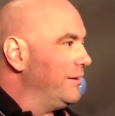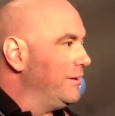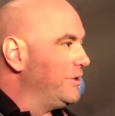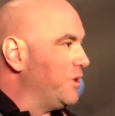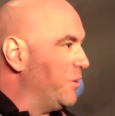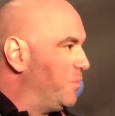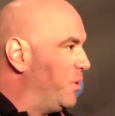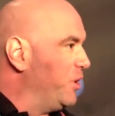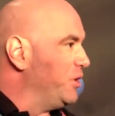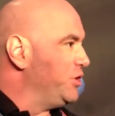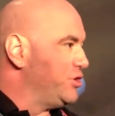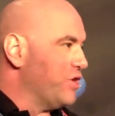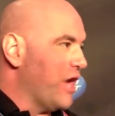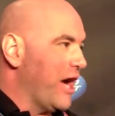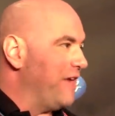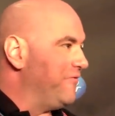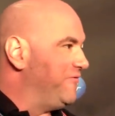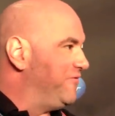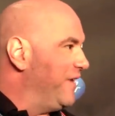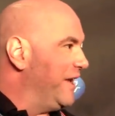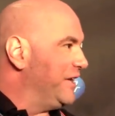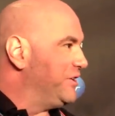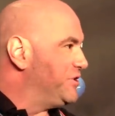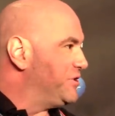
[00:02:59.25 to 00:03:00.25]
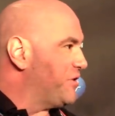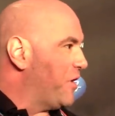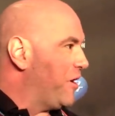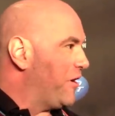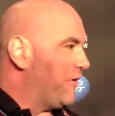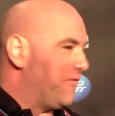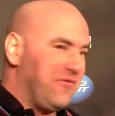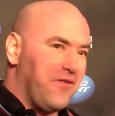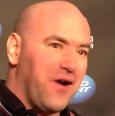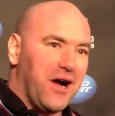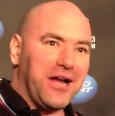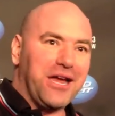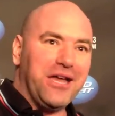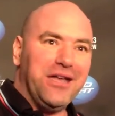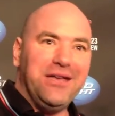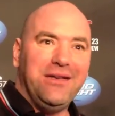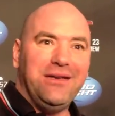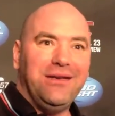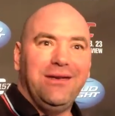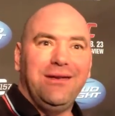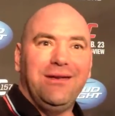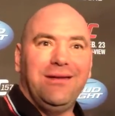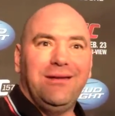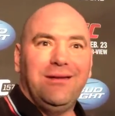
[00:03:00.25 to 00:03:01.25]
to put Jon Fitch on a
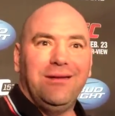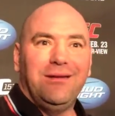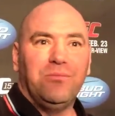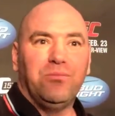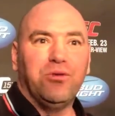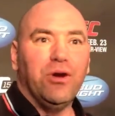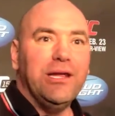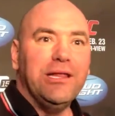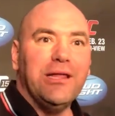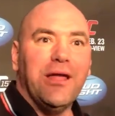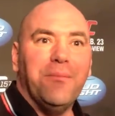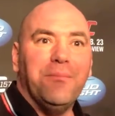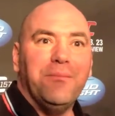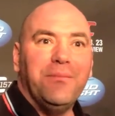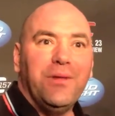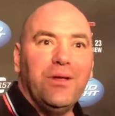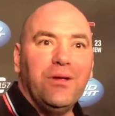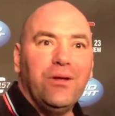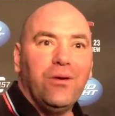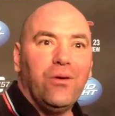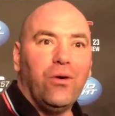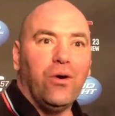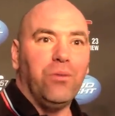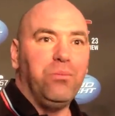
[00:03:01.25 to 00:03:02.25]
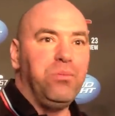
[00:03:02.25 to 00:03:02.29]
fucking prelim or